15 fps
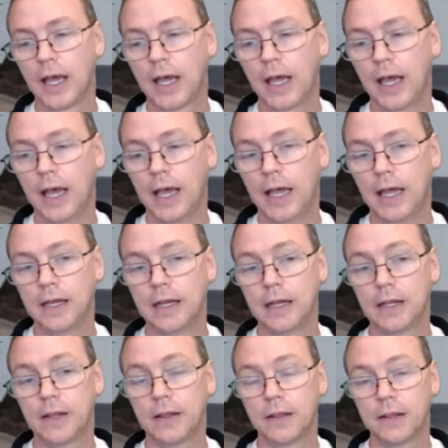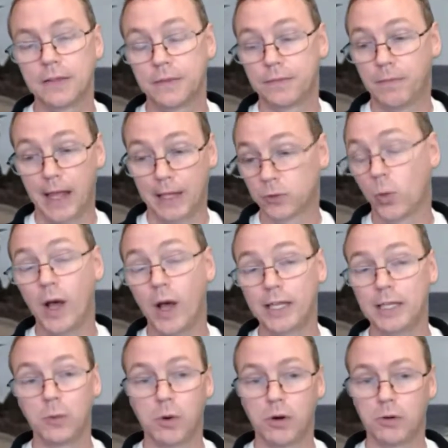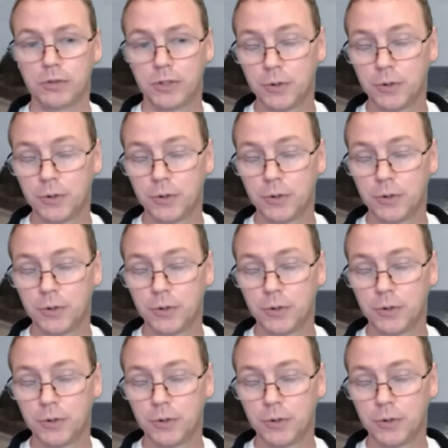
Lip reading: and that's why he won't